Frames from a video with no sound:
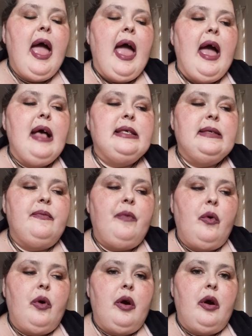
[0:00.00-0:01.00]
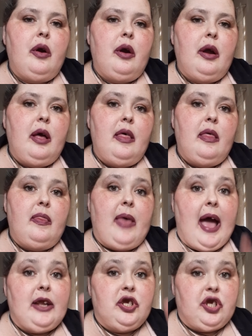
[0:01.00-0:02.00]
As for
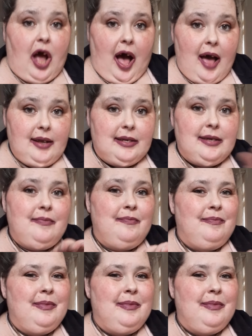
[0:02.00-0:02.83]
that shot,